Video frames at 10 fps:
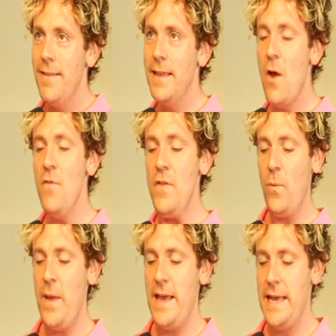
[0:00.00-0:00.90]
Then over the
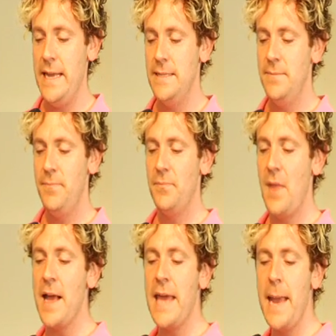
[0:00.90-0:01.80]
weekend,
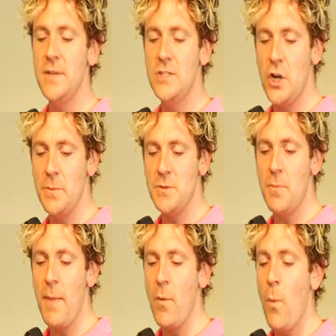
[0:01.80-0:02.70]
I came to terms
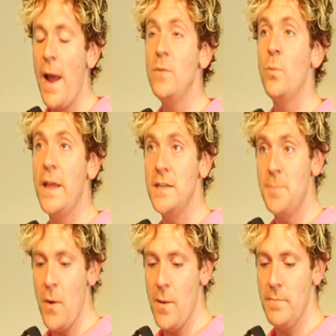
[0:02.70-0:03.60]
with my White Wind
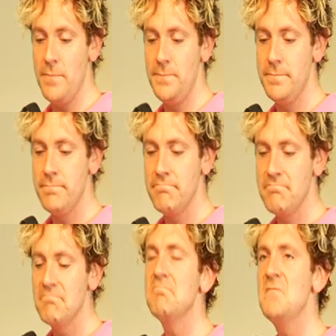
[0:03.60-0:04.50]
poem.
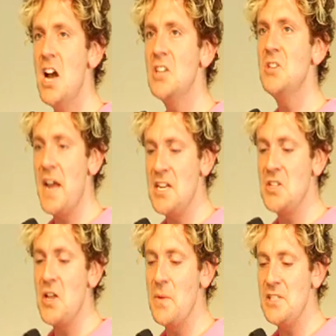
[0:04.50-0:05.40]
Dr.
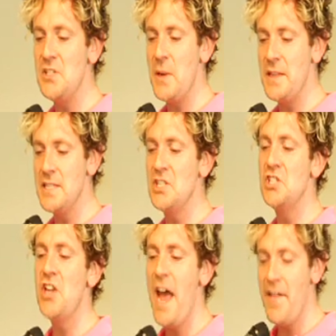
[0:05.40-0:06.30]
Angelou is doing this to
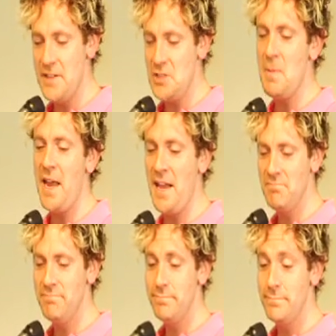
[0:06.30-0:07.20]
challenge me.
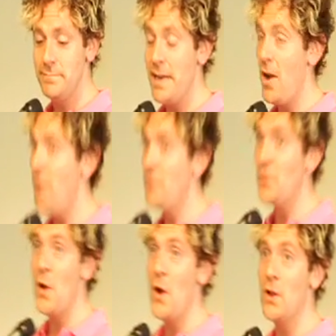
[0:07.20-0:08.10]
And
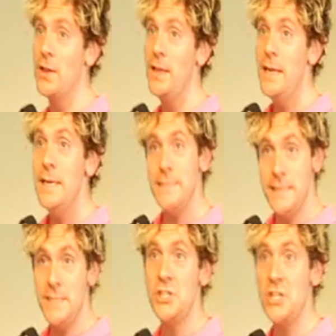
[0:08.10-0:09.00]
after all,
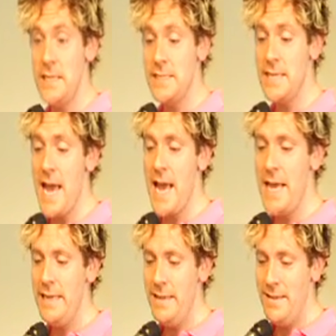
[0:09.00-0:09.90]
didn't she
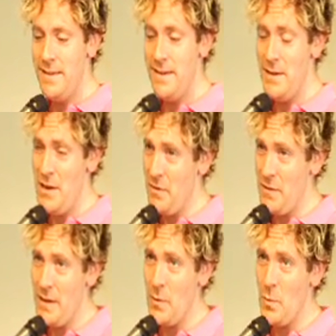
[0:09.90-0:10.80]
say,
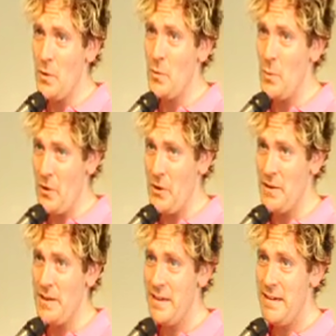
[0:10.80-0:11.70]
"Nothing will
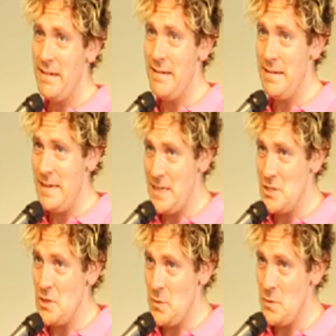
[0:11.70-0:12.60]
work
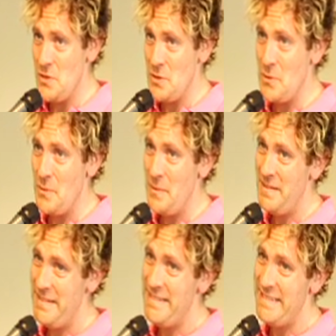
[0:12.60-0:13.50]
unless you do"?
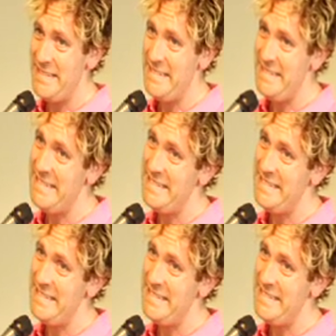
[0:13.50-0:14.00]
Huh?